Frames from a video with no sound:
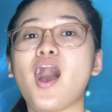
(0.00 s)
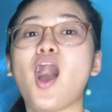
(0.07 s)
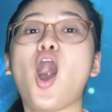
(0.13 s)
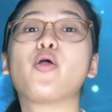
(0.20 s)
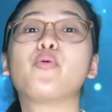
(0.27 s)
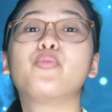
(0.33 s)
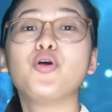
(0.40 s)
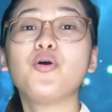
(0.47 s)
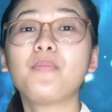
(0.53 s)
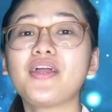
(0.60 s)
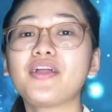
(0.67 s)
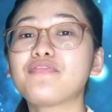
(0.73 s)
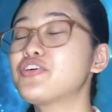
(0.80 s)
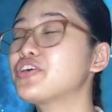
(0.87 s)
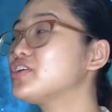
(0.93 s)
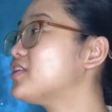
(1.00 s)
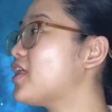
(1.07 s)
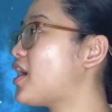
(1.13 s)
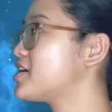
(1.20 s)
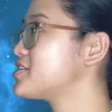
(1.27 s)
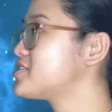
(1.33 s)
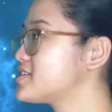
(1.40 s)
A rubric for
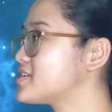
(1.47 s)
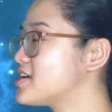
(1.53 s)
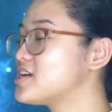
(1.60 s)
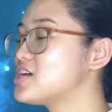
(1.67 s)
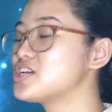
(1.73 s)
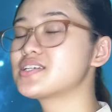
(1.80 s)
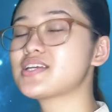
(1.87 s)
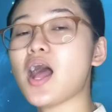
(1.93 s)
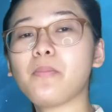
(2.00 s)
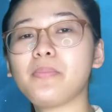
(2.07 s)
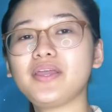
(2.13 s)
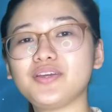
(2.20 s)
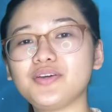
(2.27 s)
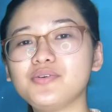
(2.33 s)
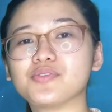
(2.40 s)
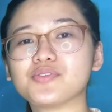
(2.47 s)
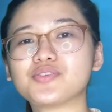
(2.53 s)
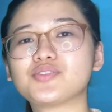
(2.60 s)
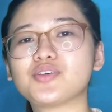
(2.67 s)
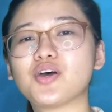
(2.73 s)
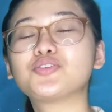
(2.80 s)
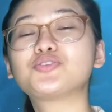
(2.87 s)
collage shall be
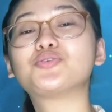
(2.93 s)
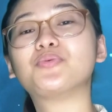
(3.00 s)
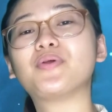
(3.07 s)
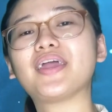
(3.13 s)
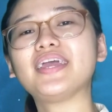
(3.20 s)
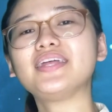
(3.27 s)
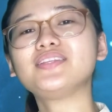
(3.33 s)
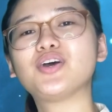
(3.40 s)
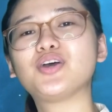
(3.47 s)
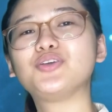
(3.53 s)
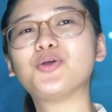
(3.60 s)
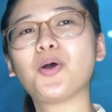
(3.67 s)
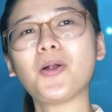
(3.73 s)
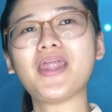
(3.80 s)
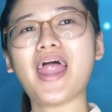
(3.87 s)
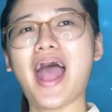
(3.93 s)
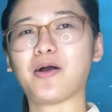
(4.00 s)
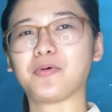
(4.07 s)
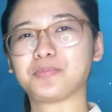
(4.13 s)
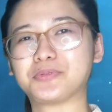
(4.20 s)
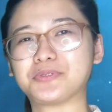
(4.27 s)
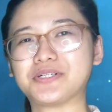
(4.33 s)
used to rate your
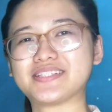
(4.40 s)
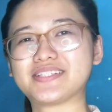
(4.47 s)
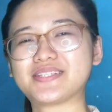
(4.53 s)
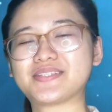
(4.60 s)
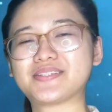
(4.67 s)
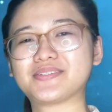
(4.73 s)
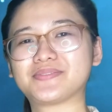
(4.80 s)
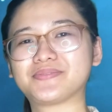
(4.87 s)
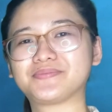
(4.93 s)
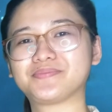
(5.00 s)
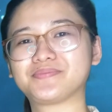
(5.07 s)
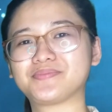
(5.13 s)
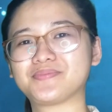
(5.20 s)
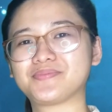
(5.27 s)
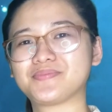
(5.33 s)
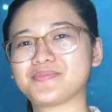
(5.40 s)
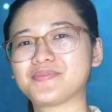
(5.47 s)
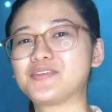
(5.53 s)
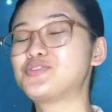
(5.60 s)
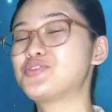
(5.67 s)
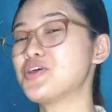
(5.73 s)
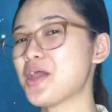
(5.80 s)
outputs.
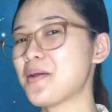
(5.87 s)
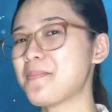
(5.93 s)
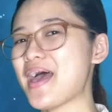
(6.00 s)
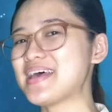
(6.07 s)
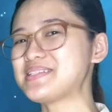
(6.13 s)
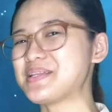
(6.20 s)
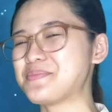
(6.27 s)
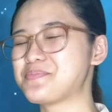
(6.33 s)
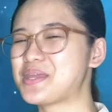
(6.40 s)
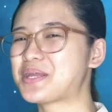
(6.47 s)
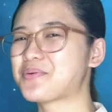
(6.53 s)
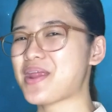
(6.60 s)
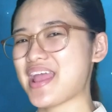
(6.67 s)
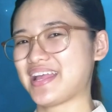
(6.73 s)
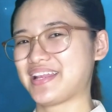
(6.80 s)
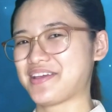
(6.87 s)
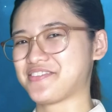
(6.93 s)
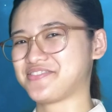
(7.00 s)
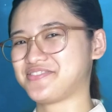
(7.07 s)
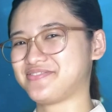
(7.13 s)
Do your best and be creative.